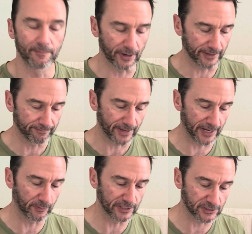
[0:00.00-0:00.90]
But
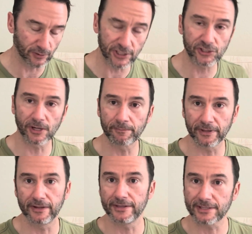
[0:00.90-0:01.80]
anyways, so let's jump
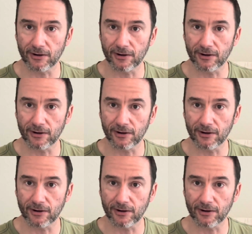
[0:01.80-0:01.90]
into this.